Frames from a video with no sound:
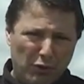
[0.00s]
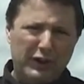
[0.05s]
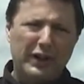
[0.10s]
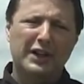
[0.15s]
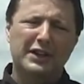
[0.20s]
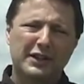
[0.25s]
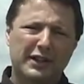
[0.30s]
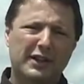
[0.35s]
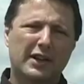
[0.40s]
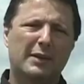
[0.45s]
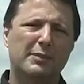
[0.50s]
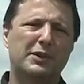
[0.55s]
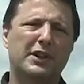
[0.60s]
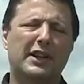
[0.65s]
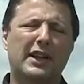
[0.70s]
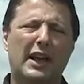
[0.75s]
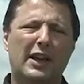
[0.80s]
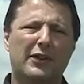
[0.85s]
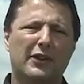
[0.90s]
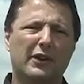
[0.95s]
of God
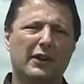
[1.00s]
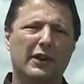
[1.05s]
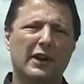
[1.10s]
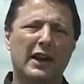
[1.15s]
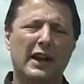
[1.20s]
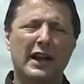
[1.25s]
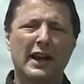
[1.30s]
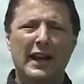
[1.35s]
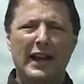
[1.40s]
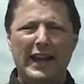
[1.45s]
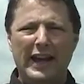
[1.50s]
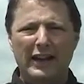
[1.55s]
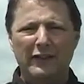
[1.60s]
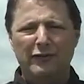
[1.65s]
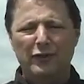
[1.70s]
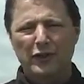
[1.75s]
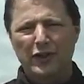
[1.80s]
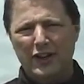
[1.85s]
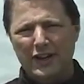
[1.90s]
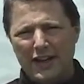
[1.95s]
Church and
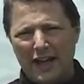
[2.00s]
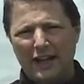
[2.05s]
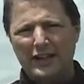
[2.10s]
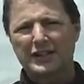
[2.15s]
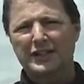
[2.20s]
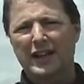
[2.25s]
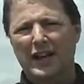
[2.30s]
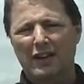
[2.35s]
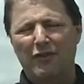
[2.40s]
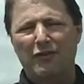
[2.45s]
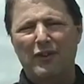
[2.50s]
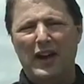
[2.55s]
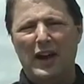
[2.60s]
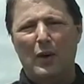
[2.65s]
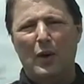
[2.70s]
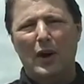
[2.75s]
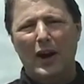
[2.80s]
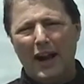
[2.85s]
teaches public speaking